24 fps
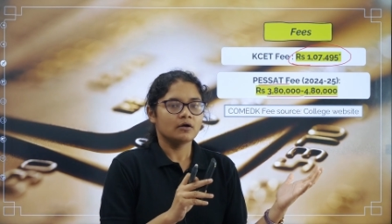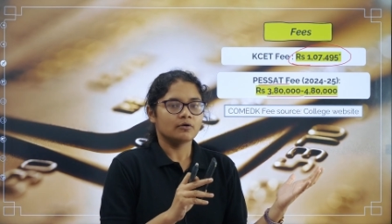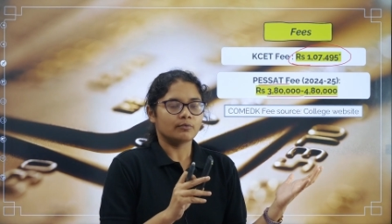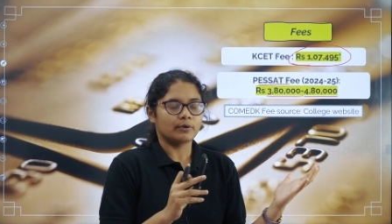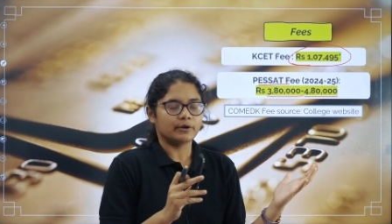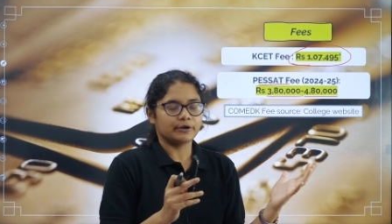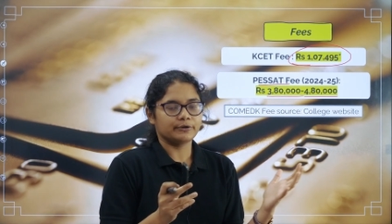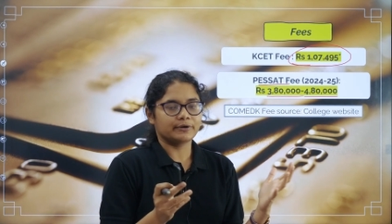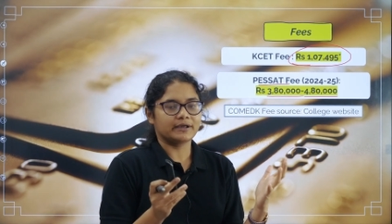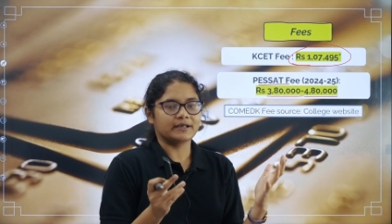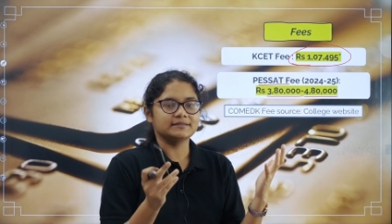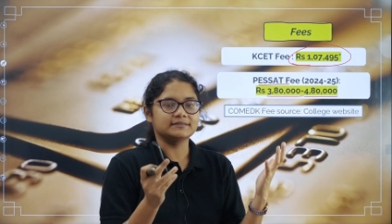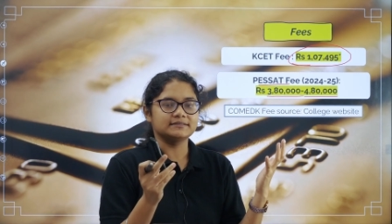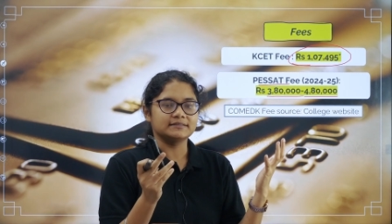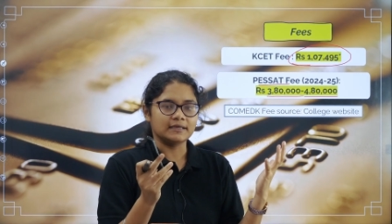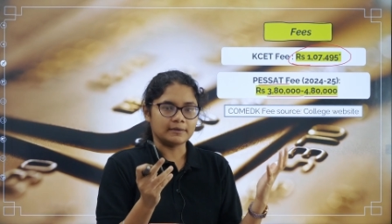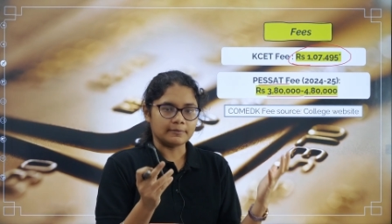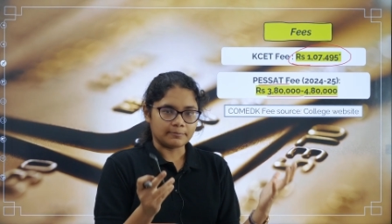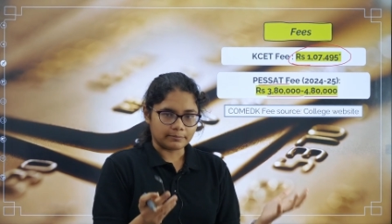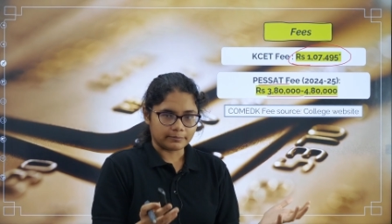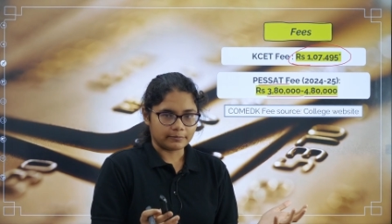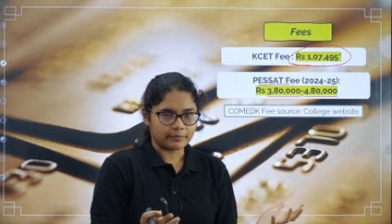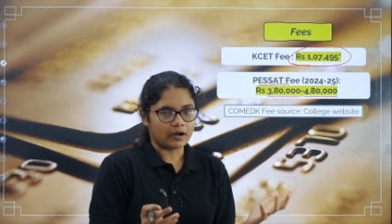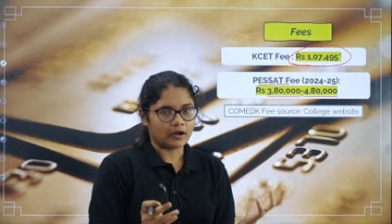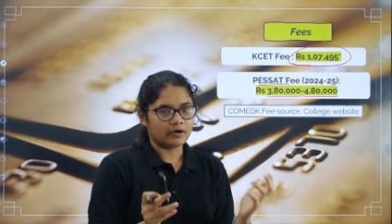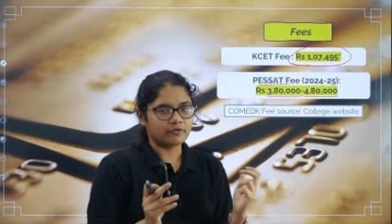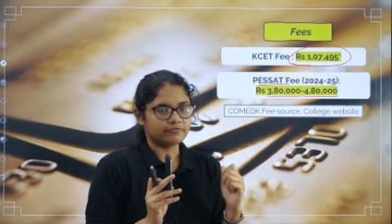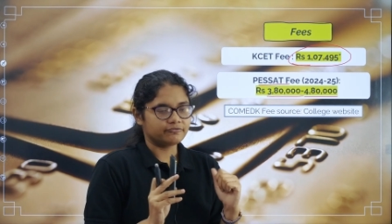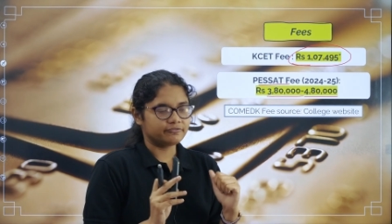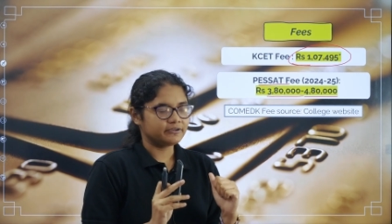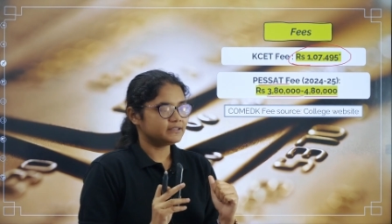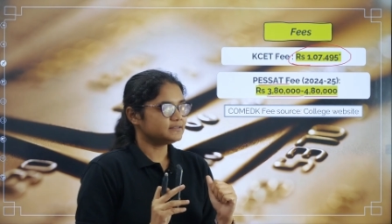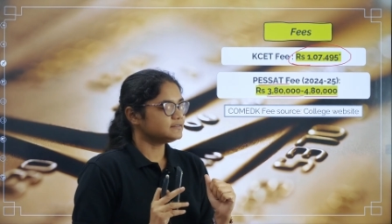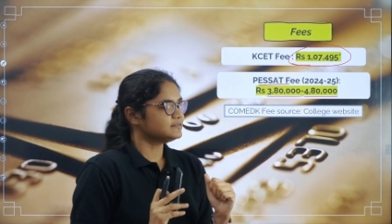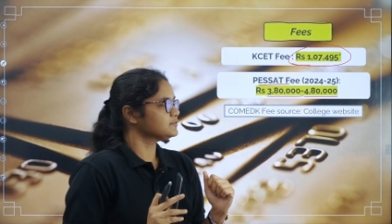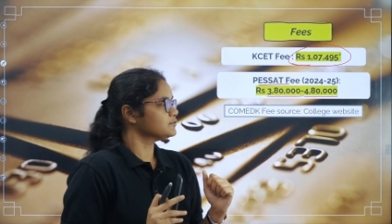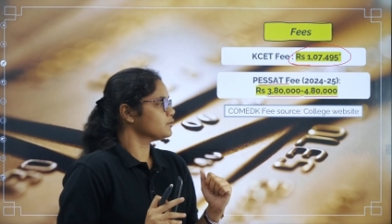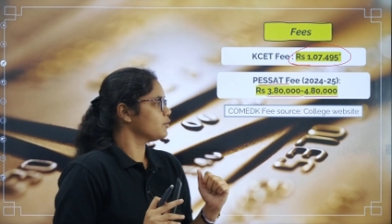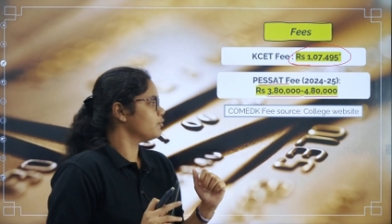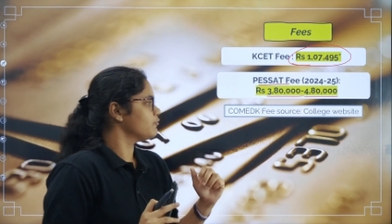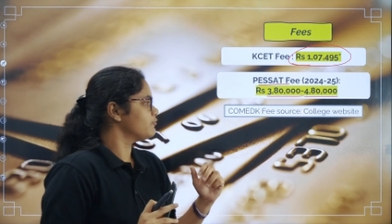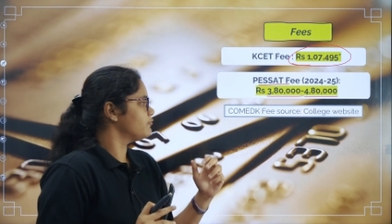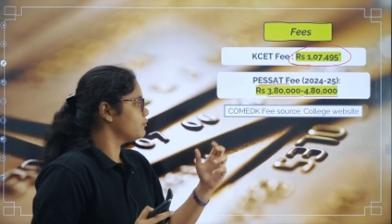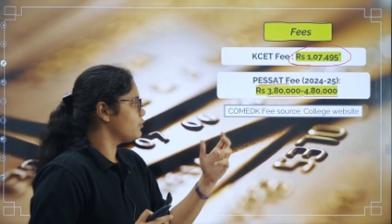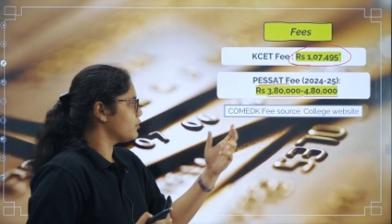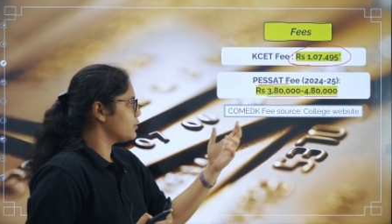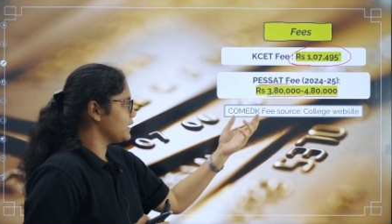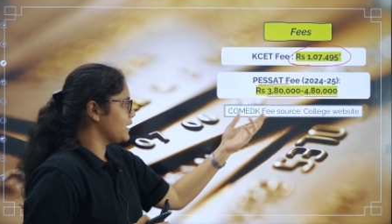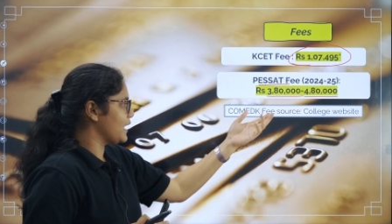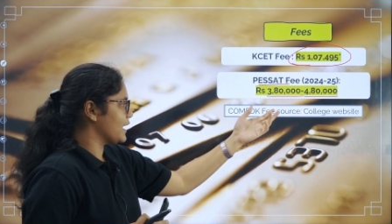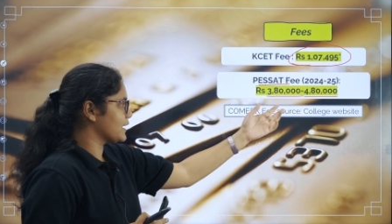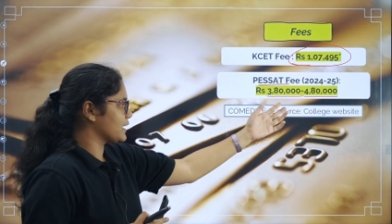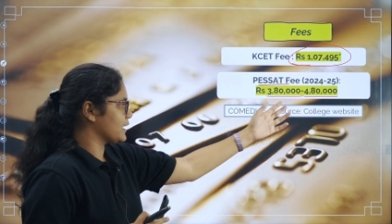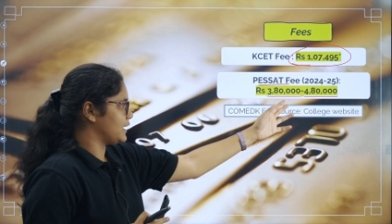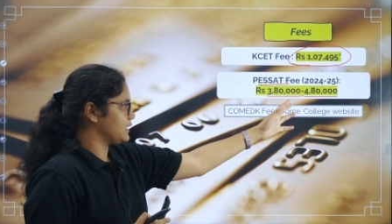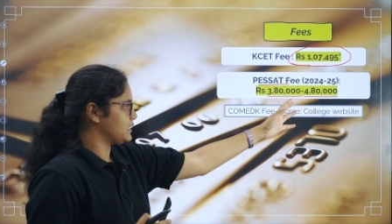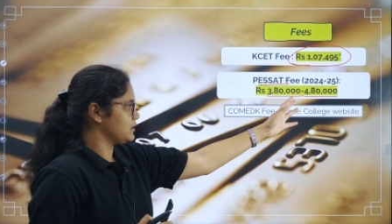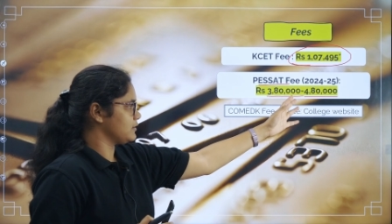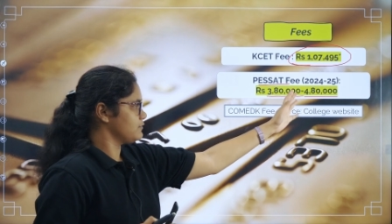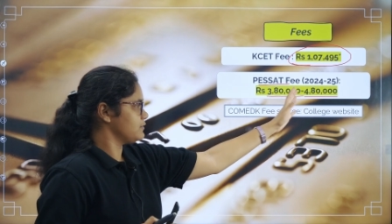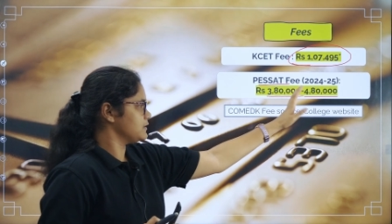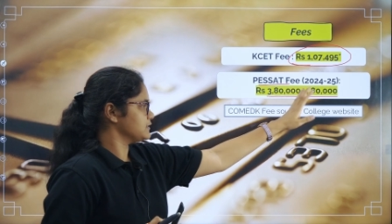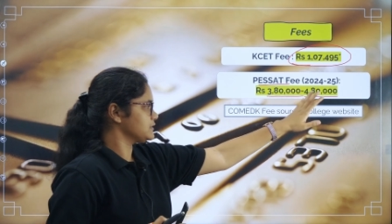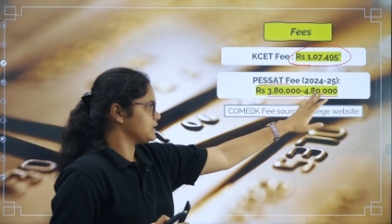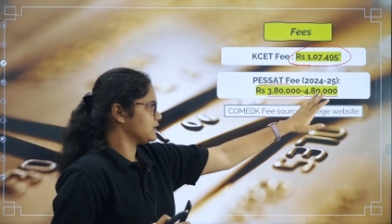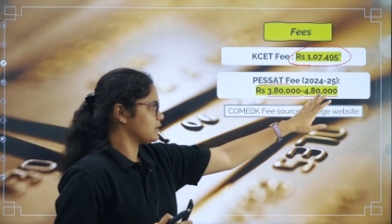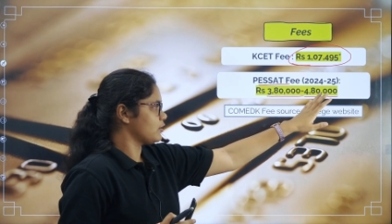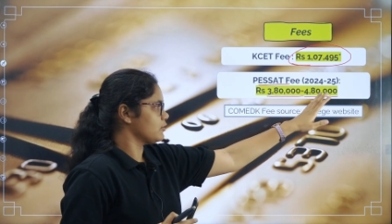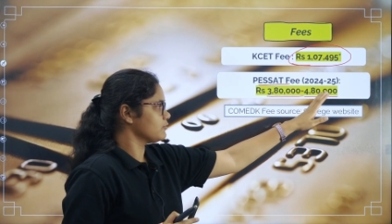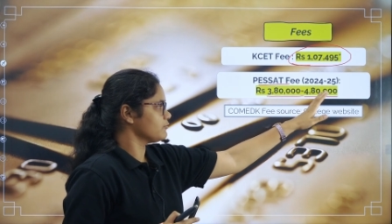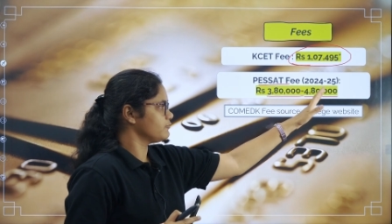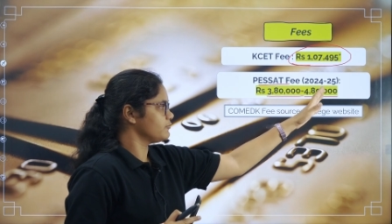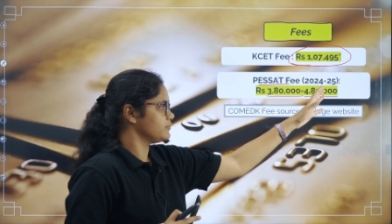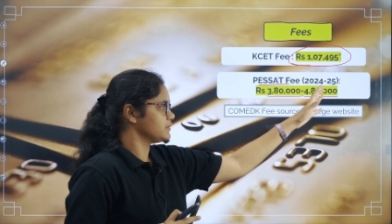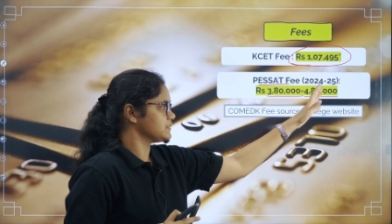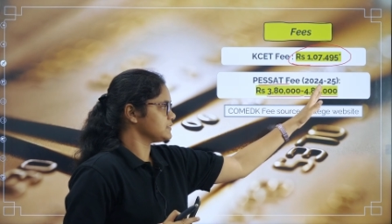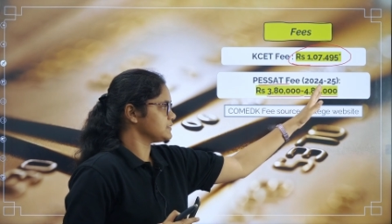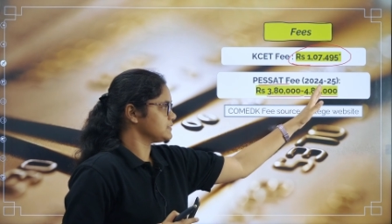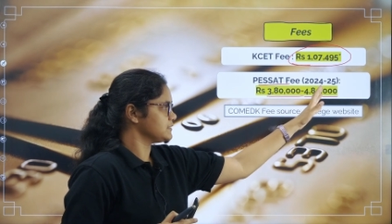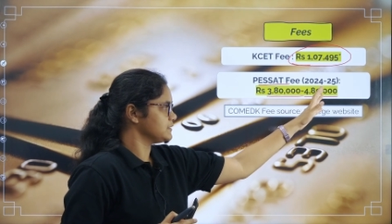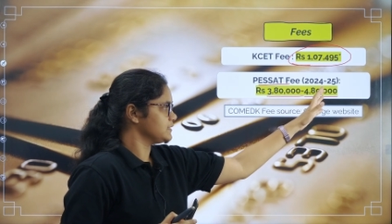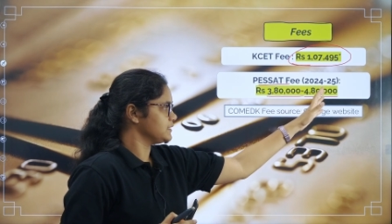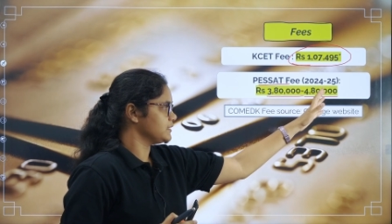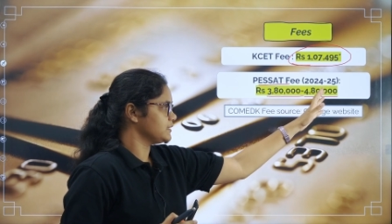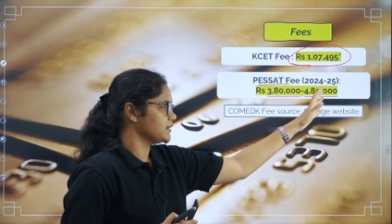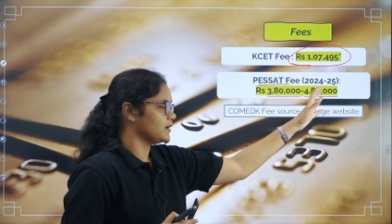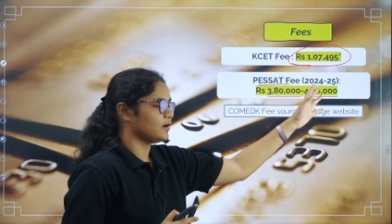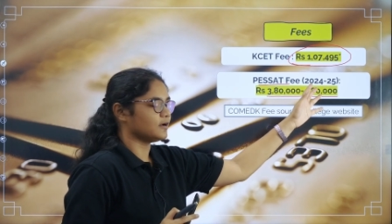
what you can say uh, fees so 4 lakh 80 was around for C,